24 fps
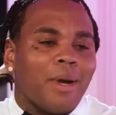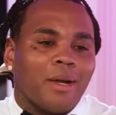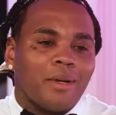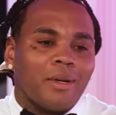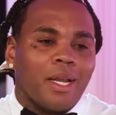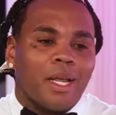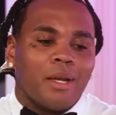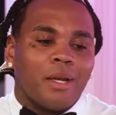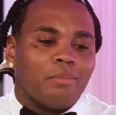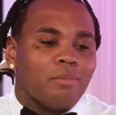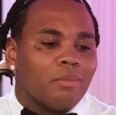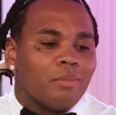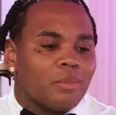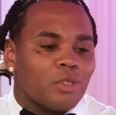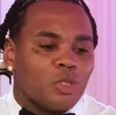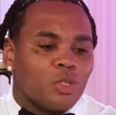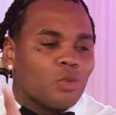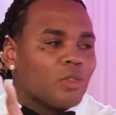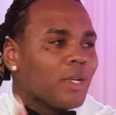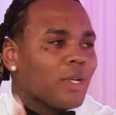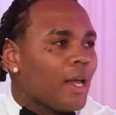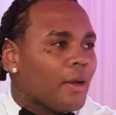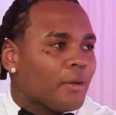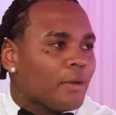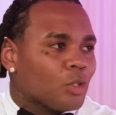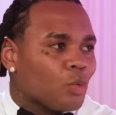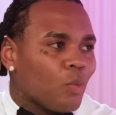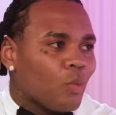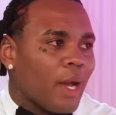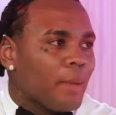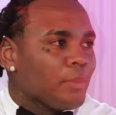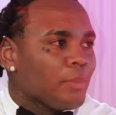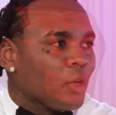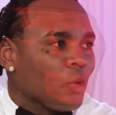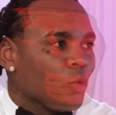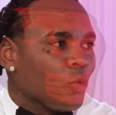about that swipe,
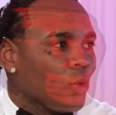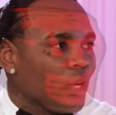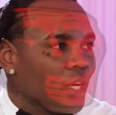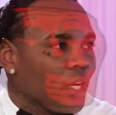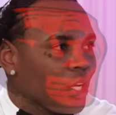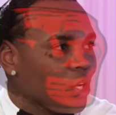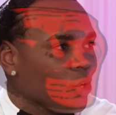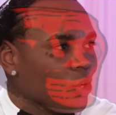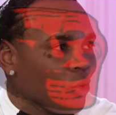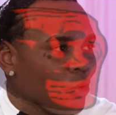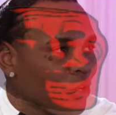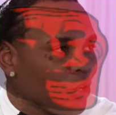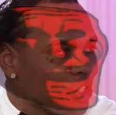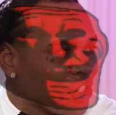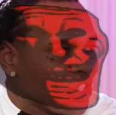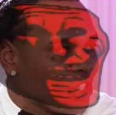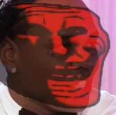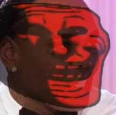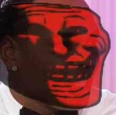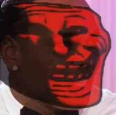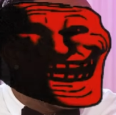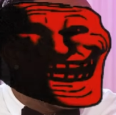swipe the credit card shit.